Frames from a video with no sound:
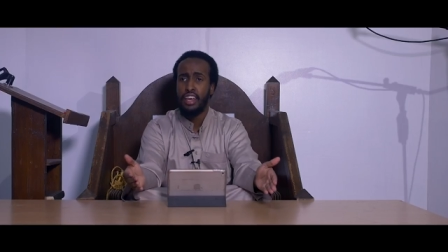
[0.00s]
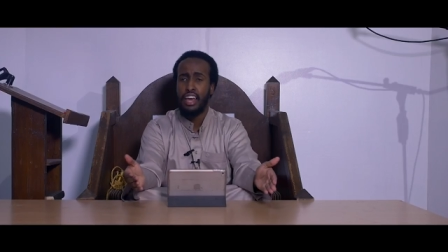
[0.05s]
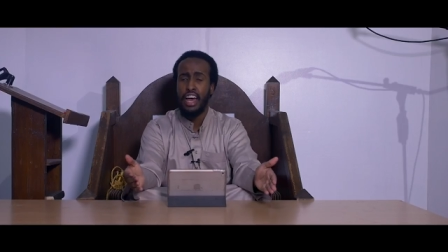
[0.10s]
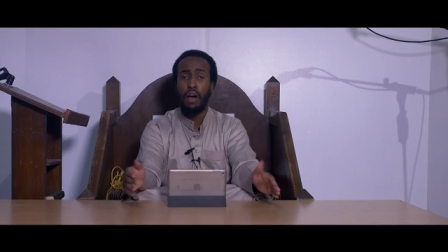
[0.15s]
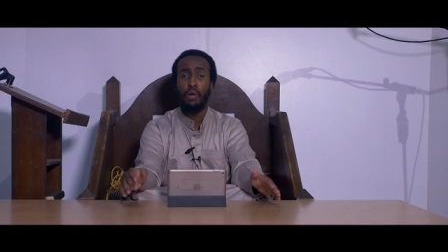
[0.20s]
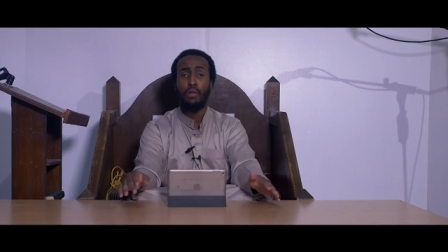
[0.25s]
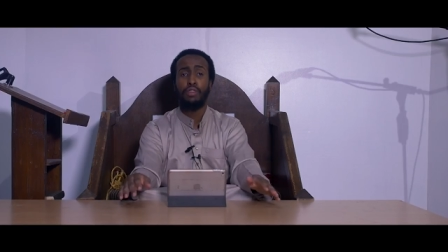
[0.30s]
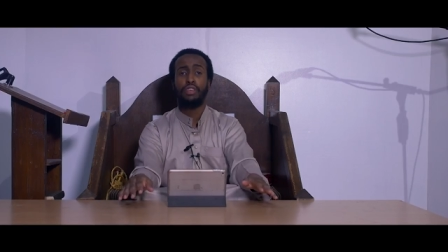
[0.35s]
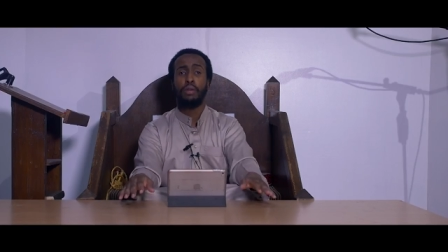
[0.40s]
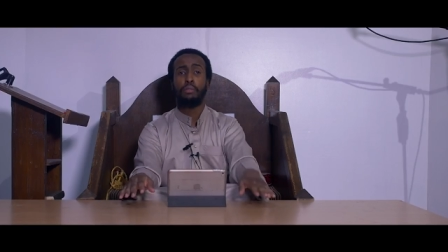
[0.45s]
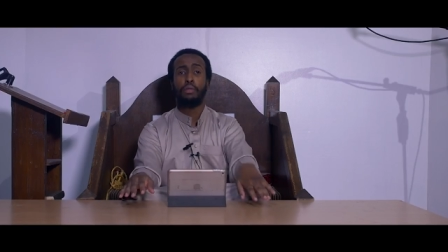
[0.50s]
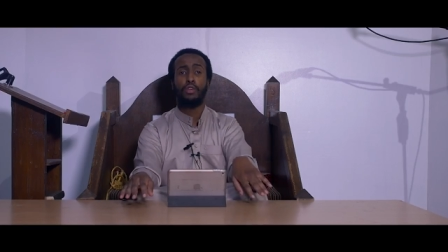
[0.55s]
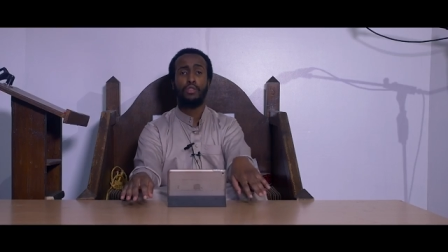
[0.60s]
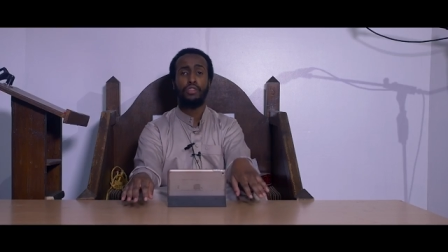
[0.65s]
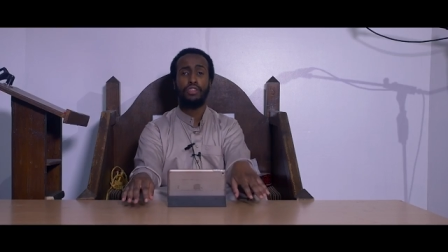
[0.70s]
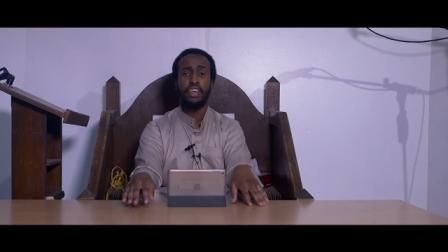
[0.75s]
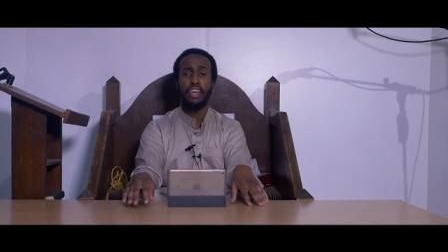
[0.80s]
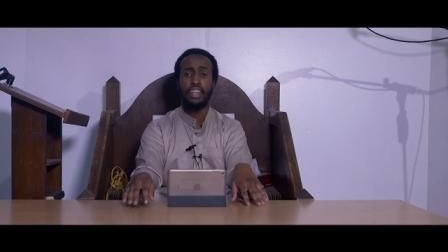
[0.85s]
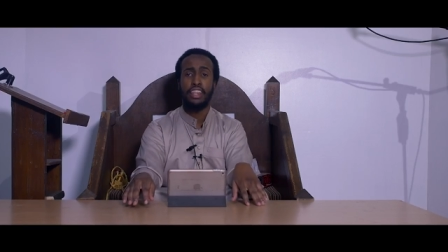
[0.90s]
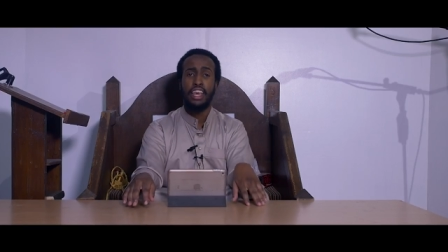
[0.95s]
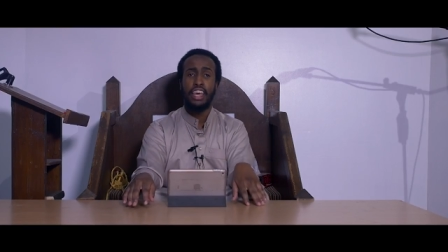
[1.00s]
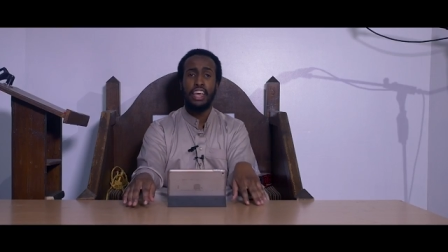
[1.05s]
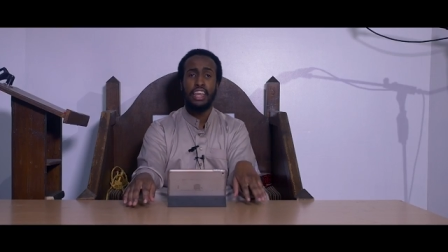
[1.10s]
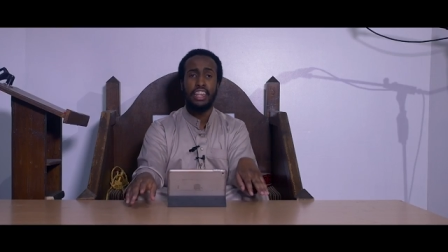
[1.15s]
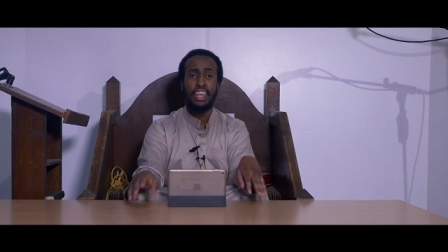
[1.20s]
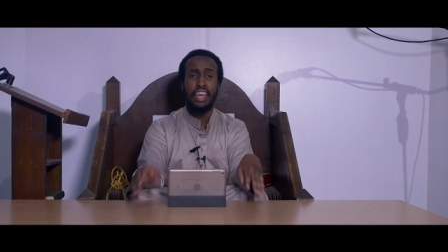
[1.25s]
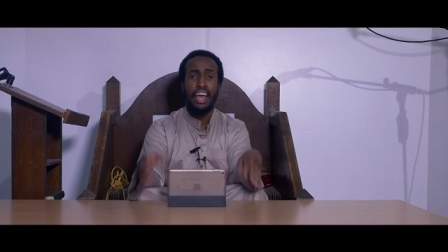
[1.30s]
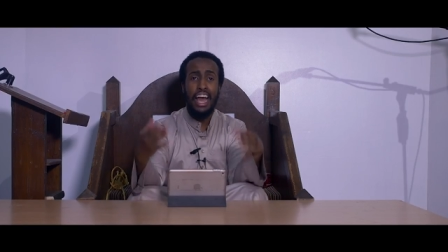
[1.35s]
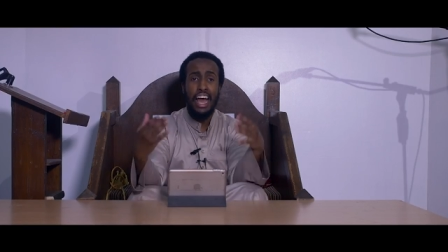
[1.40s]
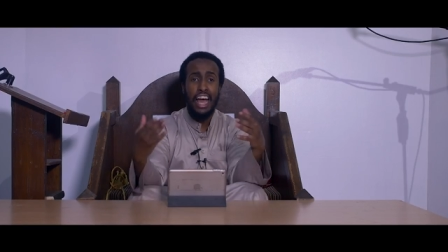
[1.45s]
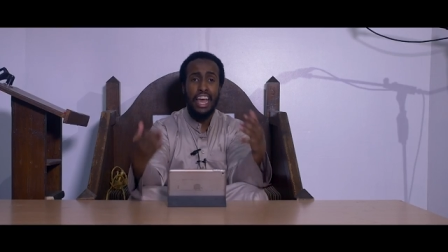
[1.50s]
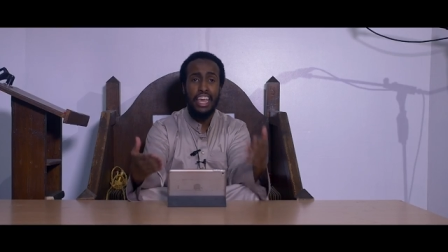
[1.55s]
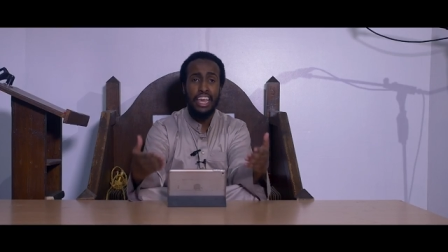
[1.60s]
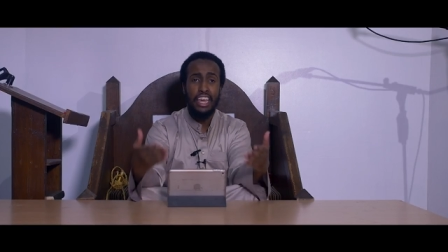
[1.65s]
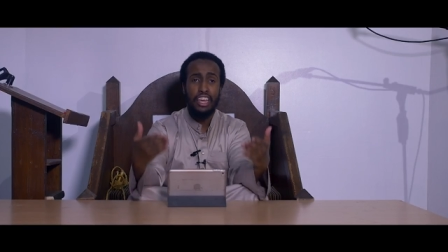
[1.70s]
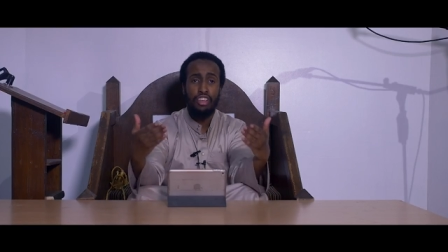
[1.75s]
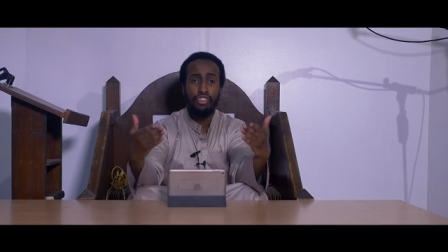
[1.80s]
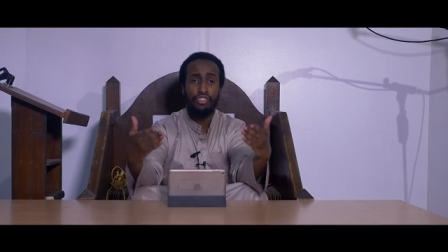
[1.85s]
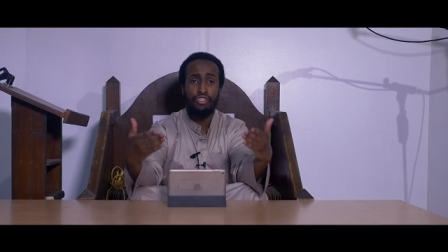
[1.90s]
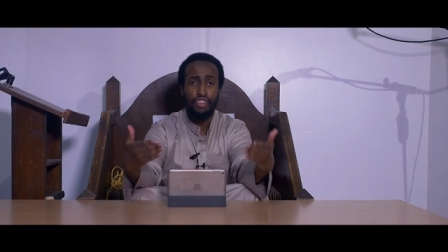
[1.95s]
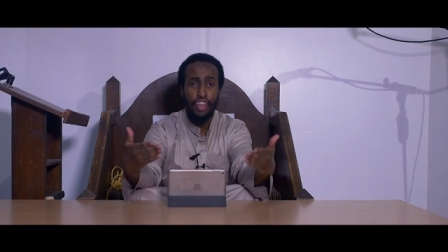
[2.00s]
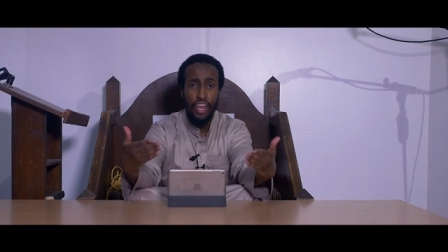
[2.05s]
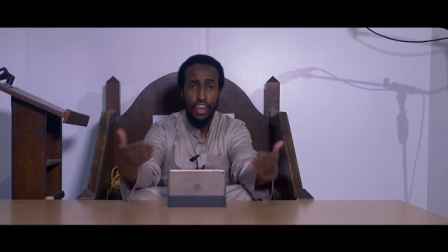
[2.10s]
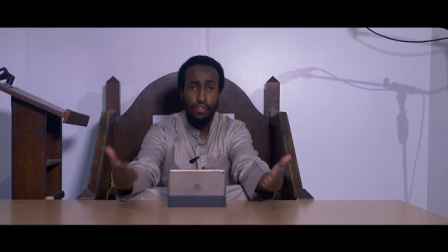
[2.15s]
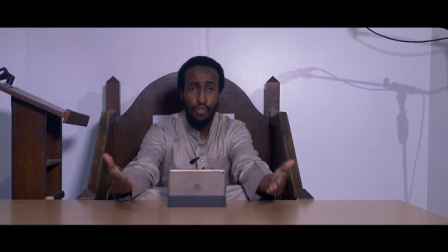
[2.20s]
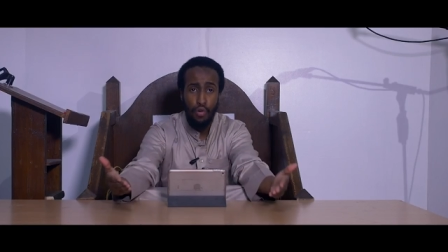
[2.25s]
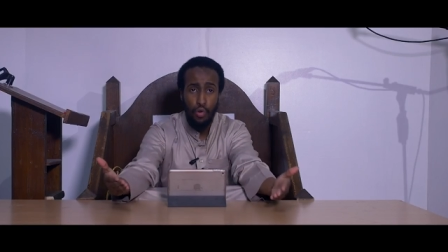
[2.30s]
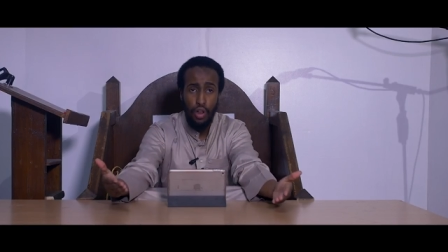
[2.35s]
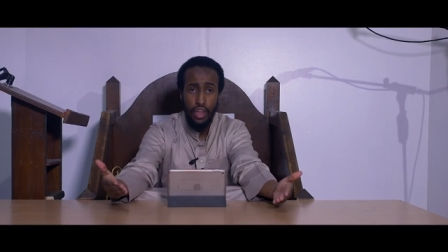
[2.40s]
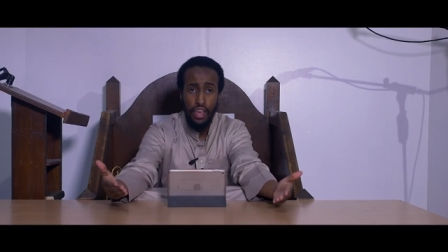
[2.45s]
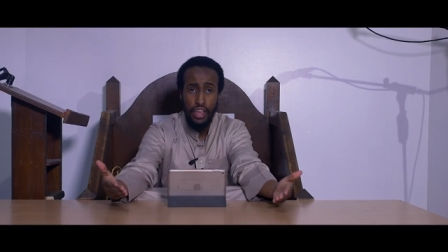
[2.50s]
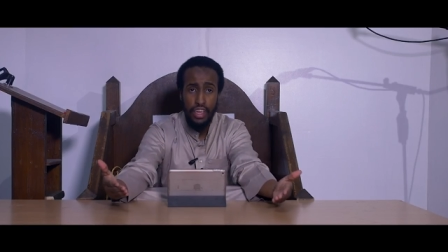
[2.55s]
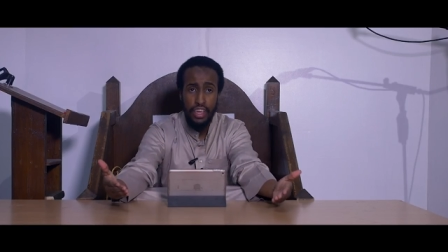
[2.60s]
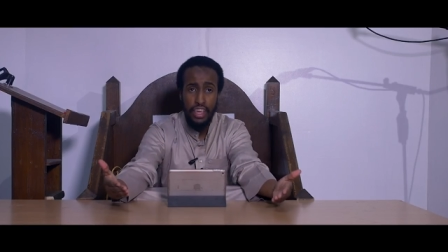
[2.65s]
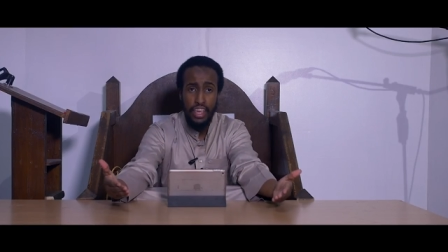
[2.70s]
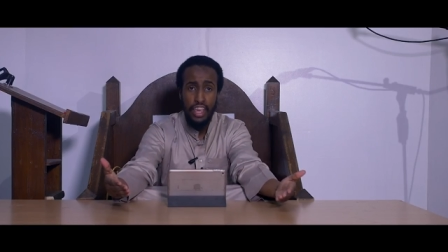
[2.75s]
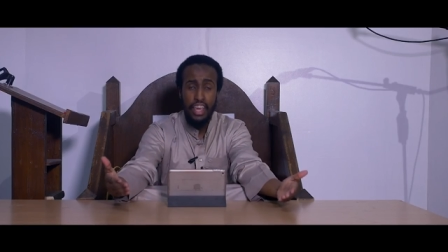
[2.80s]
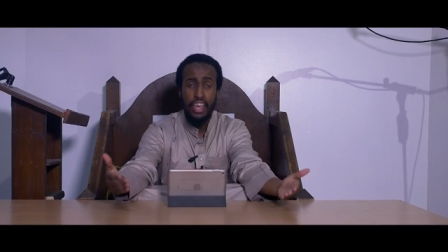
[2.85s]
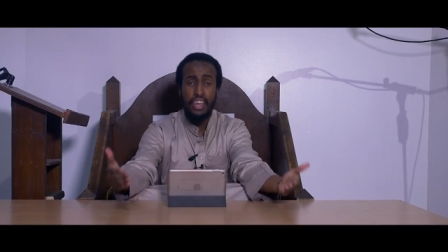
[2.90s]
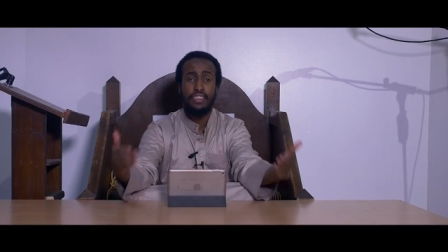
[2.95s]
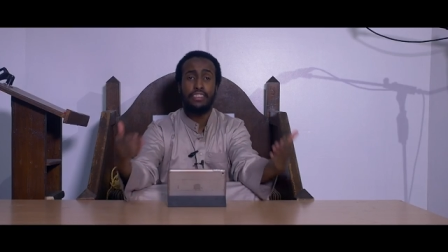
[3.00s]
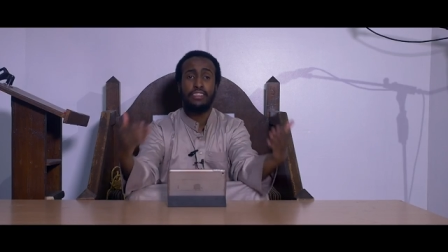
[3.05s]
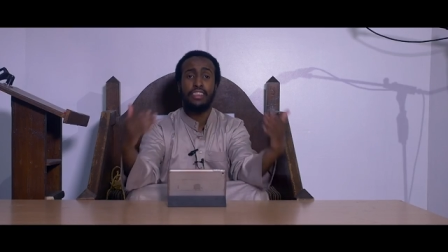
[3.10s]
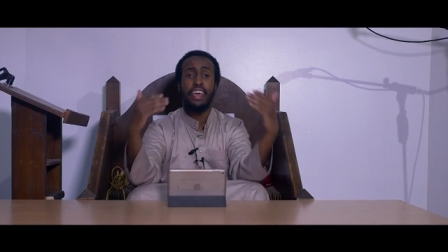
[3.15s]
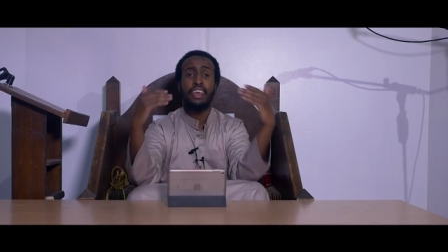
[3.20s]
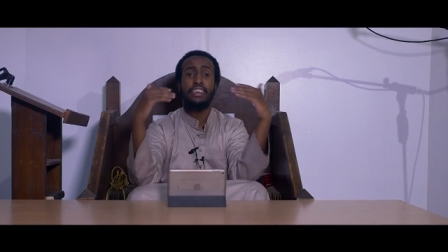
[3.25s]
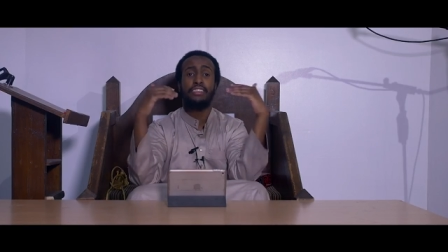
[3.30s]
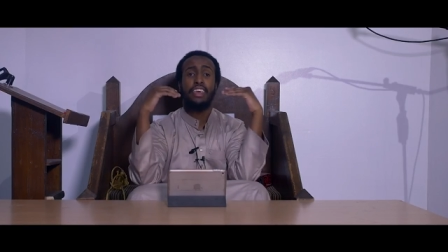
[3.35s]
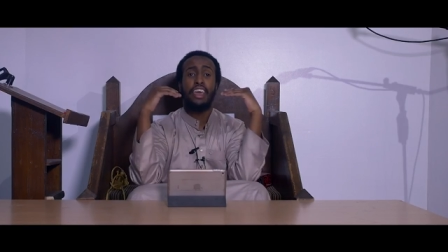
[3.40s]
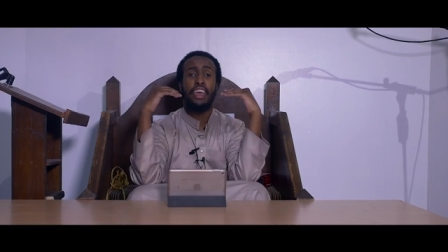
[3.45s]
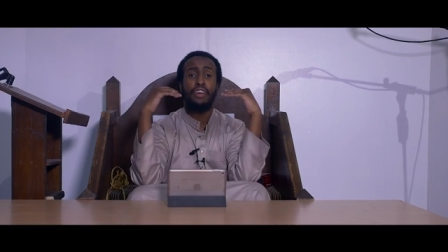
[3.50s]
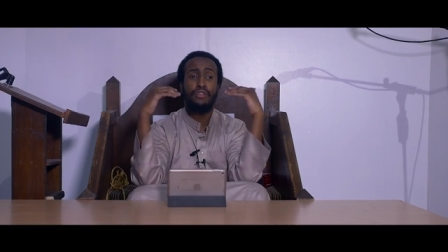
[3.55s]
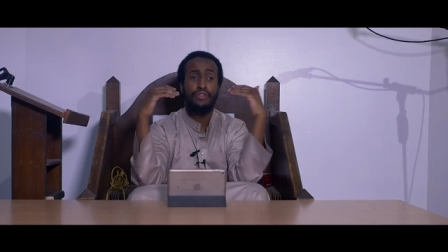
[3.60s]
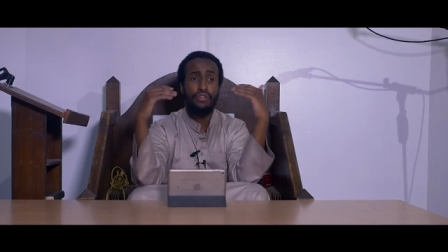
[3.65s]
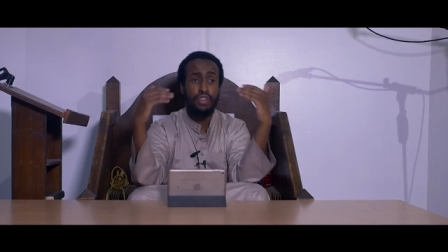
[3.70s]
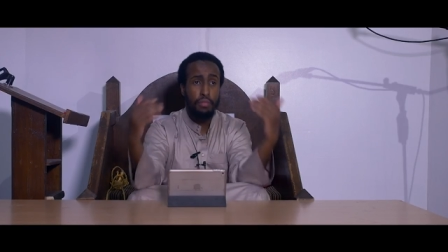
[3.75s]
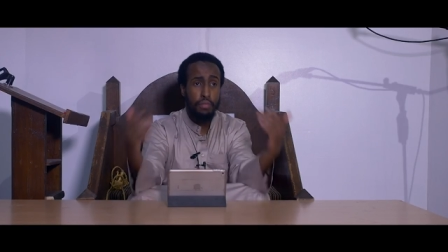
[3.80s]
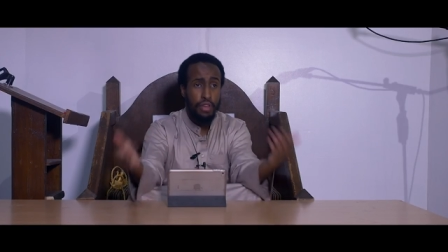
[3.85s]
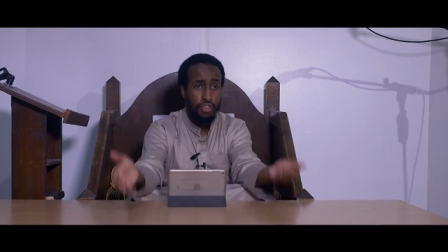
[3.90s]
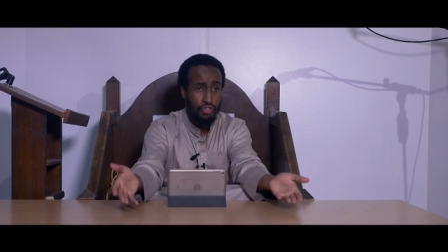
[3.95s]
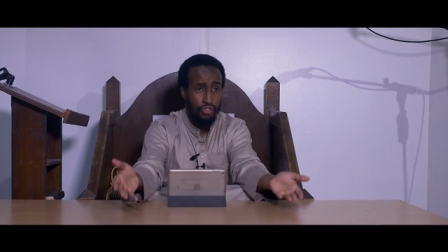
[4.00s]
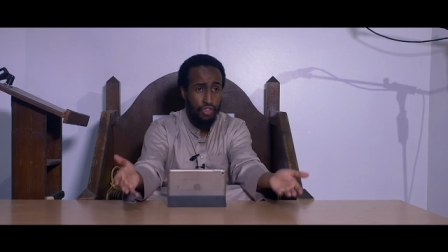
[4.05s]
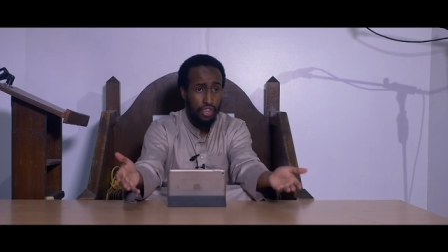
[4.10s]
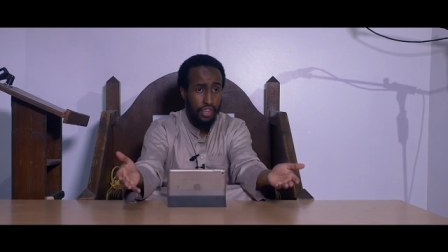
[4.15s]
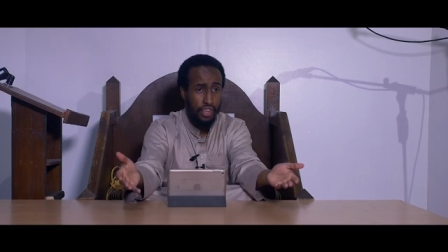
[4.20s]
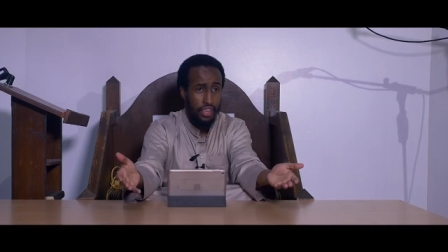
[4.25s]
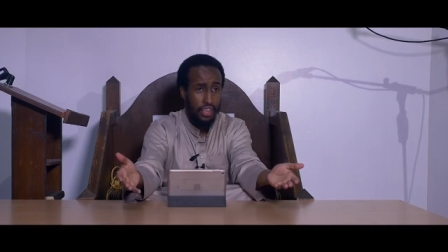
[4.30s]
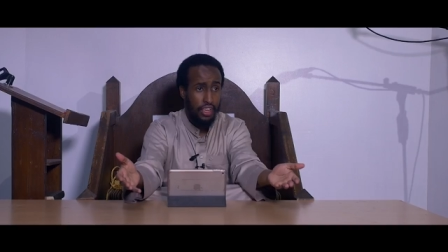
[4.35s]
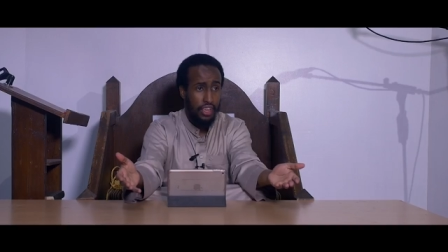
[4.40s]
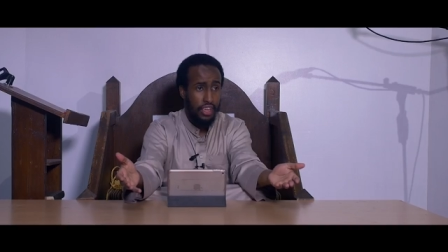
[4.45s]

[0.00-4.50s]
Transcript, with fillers: How is it opposing it? The ayah is general. It says every masjid.